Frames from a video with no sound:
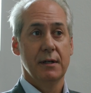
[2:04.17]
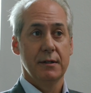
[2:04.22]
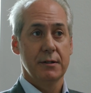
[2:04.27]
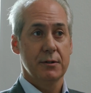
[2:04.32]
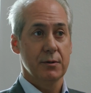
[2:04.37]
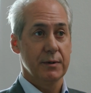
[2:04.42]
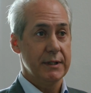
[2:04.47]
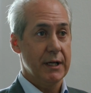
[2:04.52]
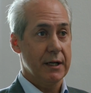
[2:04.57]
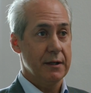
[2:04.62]

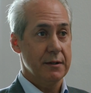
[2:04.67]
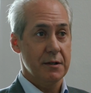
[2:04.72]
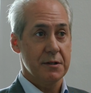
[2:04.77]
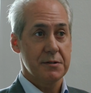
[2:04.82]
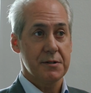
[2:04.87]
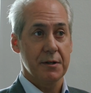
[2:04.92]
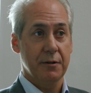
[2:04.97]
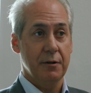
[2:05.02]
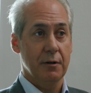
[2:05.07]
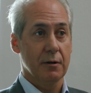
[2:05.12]
doing that in a
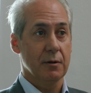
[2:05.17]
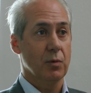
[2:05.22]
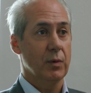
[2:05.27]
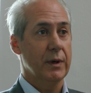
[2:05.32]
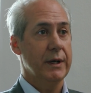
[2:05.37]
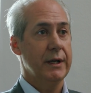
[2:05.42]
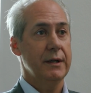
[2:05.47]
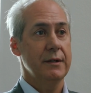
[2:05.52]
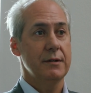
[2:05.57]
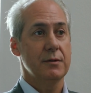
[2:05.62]
secure
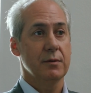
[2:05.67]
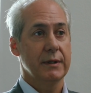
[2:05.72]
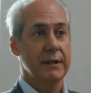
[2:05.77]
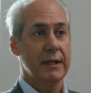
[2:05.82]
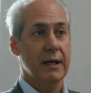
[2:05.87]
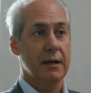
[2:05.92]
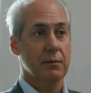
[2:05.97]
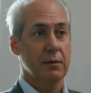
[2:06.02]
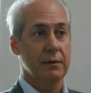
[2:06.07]
way, doing that,